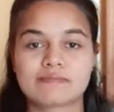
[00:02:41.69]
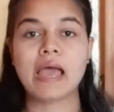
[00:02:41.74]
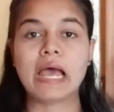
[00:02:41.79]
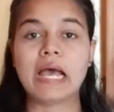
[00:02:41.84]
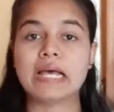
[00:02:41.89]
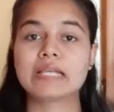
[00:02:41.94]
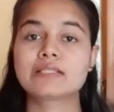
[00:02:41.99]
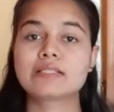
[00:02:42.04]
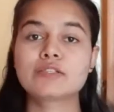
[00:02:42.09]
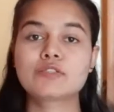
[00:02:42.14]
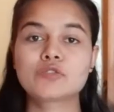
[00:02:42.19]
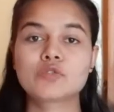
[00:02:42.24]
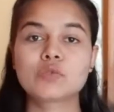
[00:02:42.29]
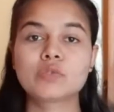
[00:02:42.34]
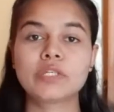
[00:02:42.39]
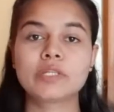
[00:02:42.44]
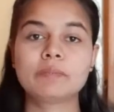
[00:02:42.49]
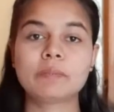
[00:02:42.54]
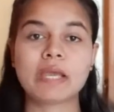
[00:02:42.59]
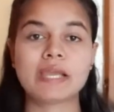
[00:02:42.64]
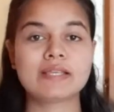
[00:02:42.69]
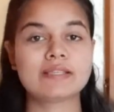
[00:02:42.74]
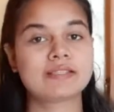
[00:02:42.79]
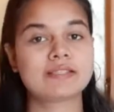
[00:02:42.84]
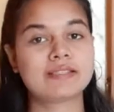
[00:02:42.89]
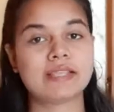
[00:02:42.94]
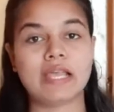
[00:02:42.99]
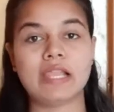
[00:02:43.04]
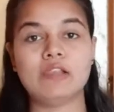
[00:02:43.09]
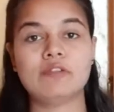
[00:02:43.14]
As a student
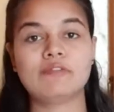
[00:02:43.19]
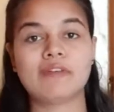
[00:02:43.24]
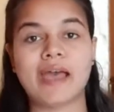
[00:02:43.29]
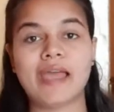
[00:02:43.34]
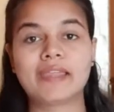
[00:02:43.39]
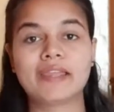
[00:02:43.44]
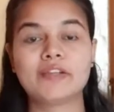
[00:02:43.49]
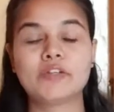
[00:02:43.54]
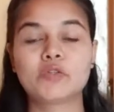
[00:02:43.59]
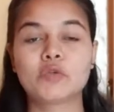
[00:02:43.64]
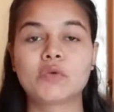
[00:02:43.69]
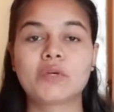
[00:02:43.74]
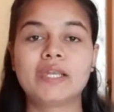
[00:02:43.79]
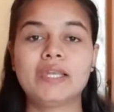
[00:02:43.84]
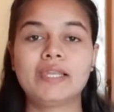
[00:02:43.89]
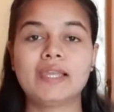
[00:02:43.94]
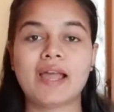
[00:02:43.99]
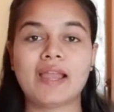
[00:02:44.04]
myself, I can totally